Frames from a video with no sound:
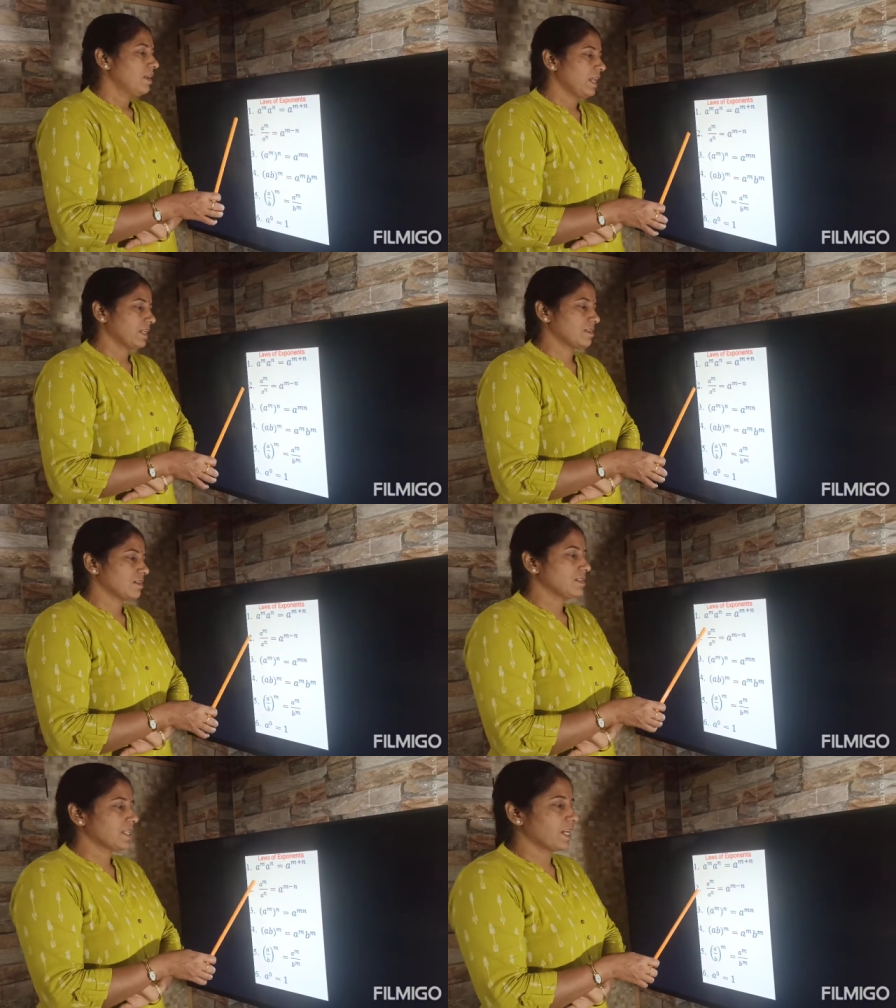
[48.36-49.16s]
Next,
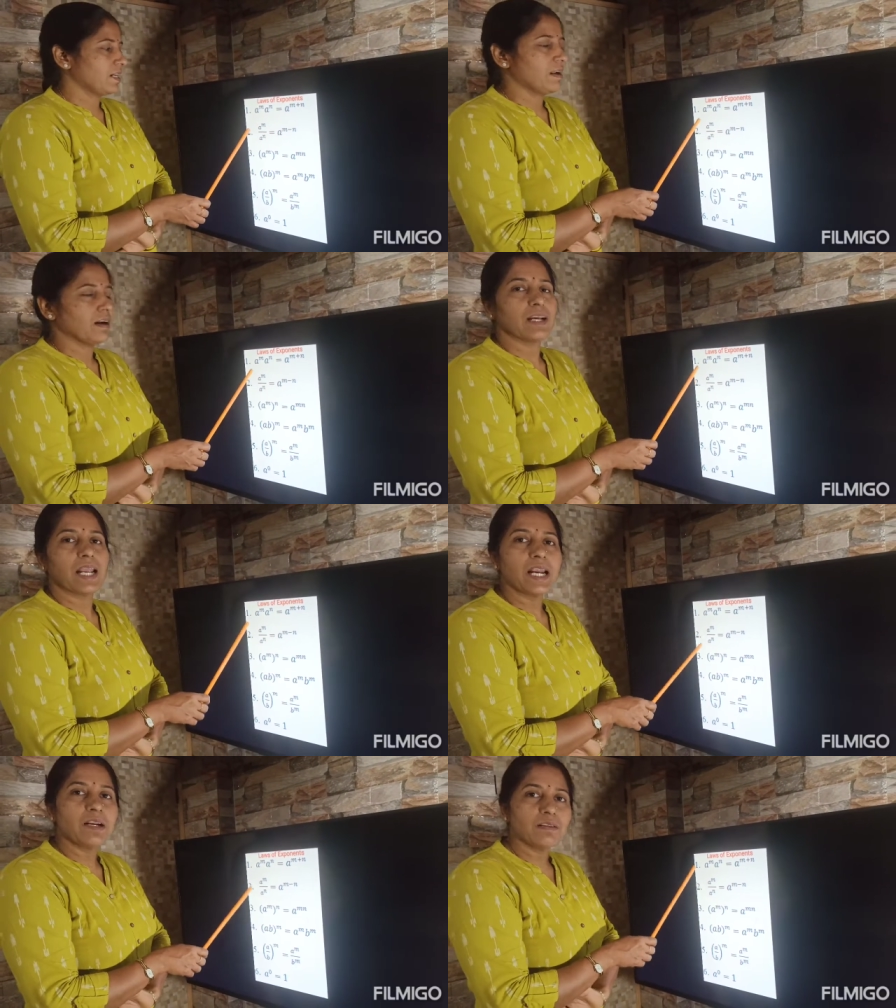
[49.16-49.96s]
second law.
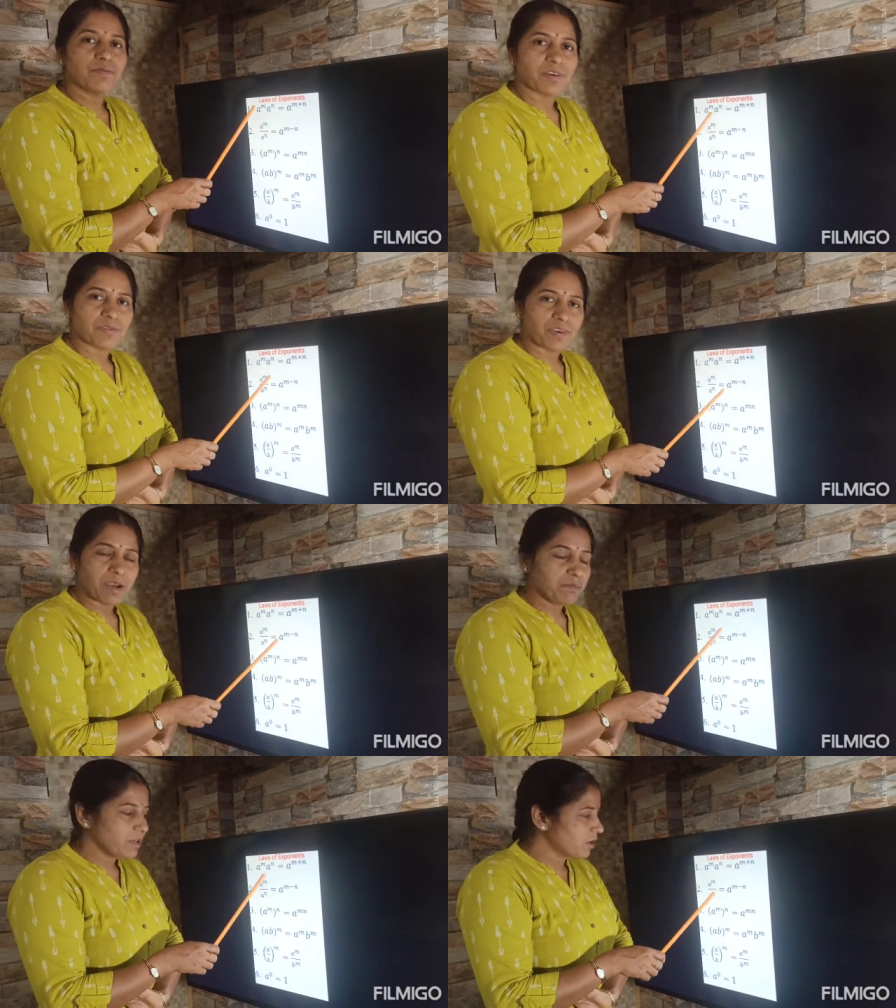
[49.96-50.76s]
A to the power of
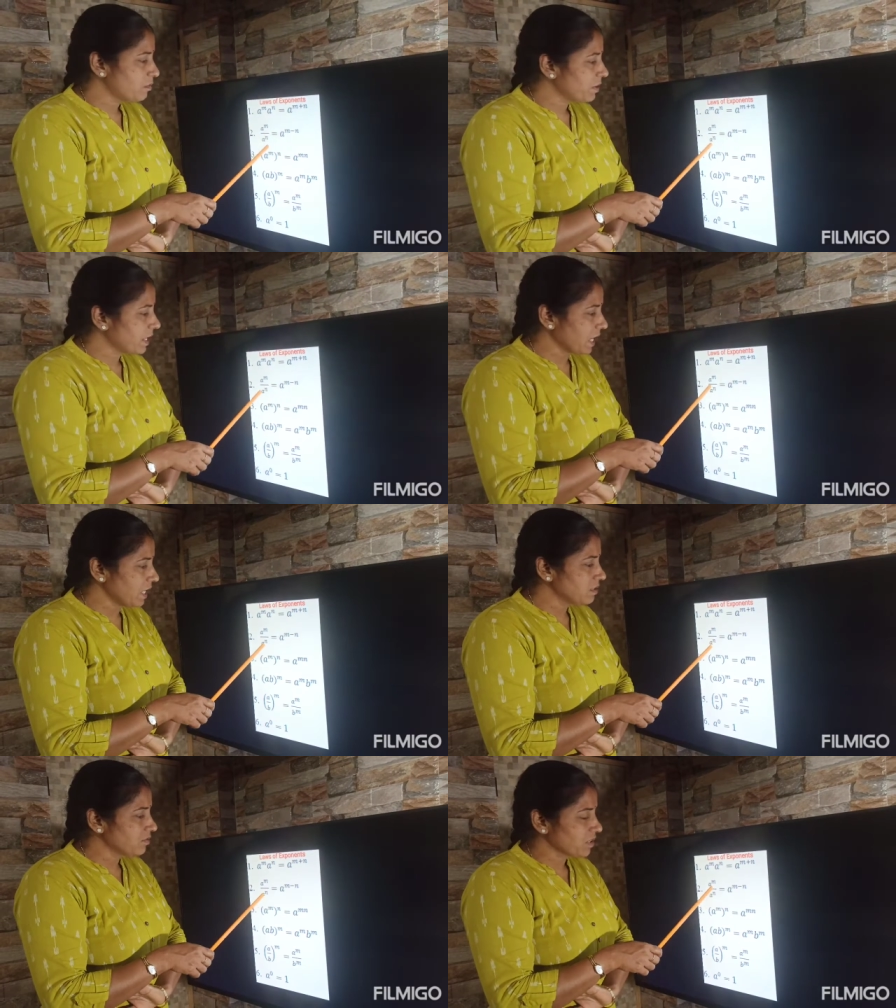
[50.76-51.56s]
m divided by
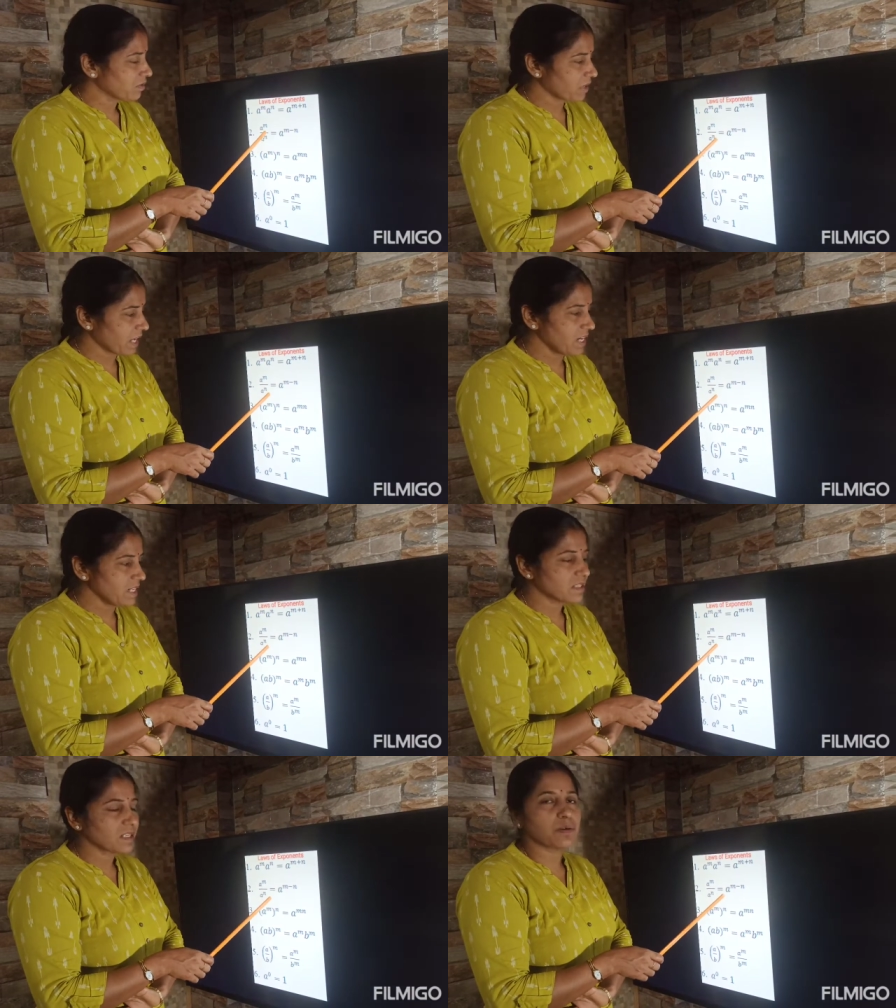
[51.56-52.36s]
a to the power of n
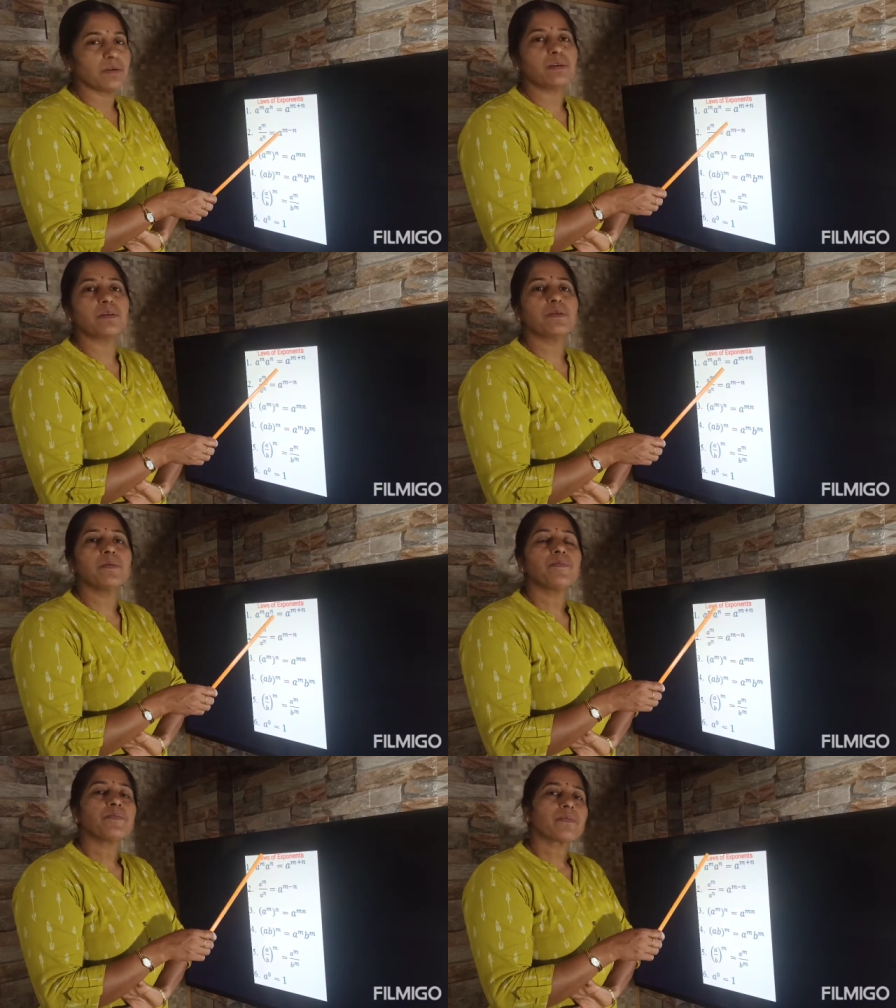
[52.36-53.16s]
is equal to
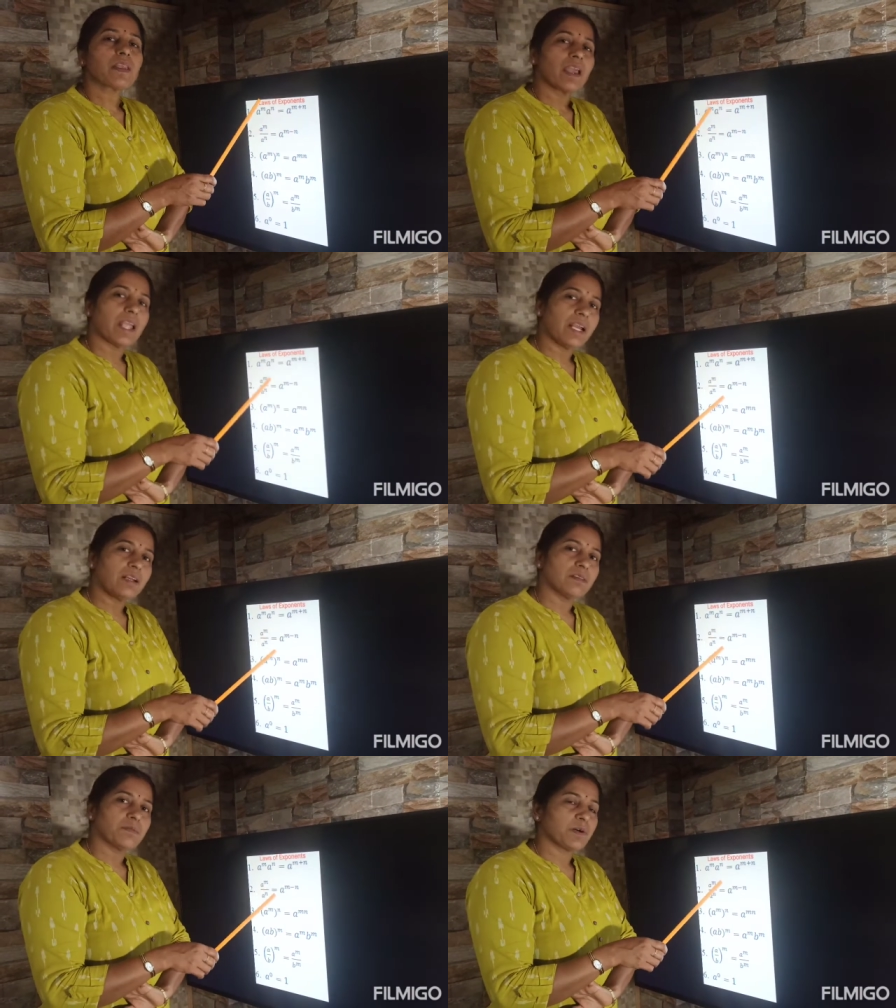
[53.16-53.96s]
a
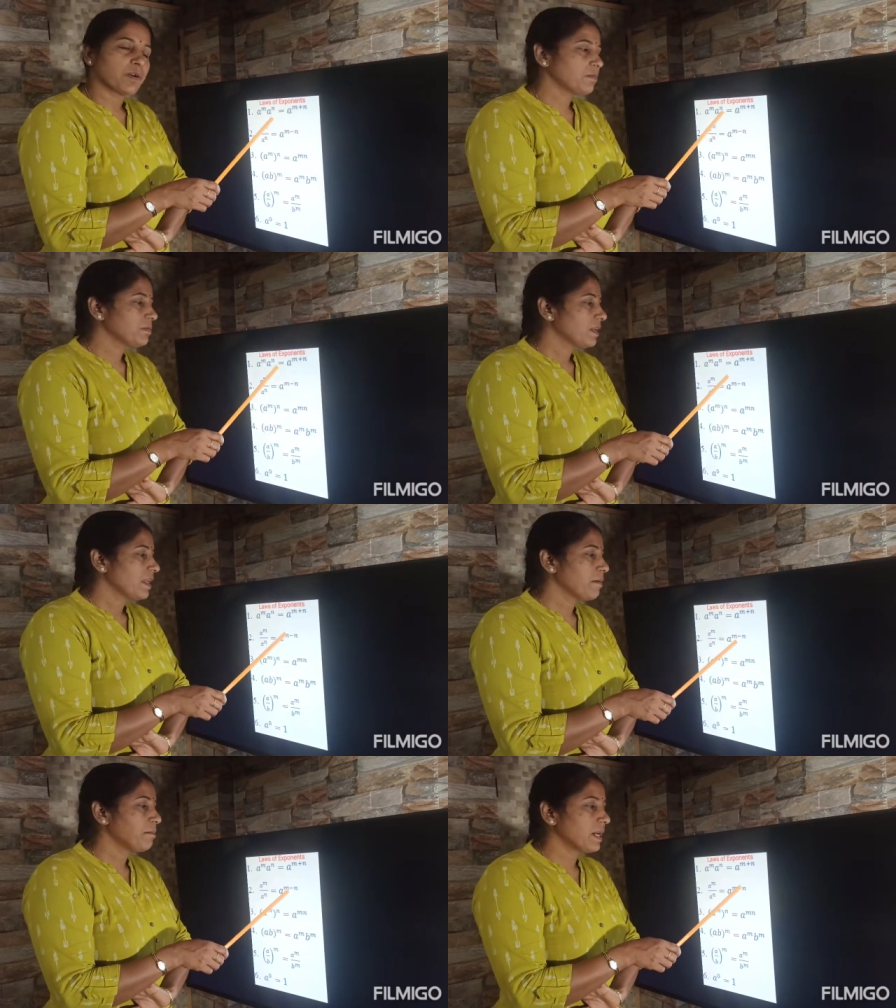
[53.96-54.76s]
to the power of
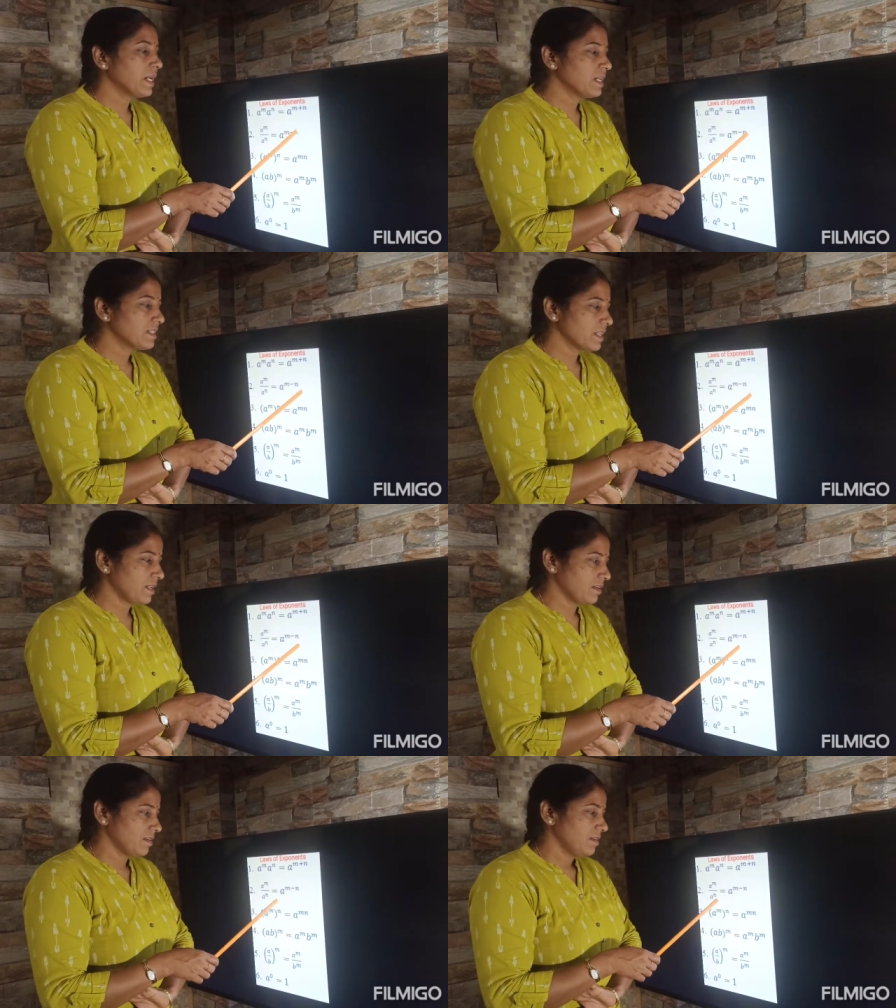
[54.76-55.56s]
m minus n.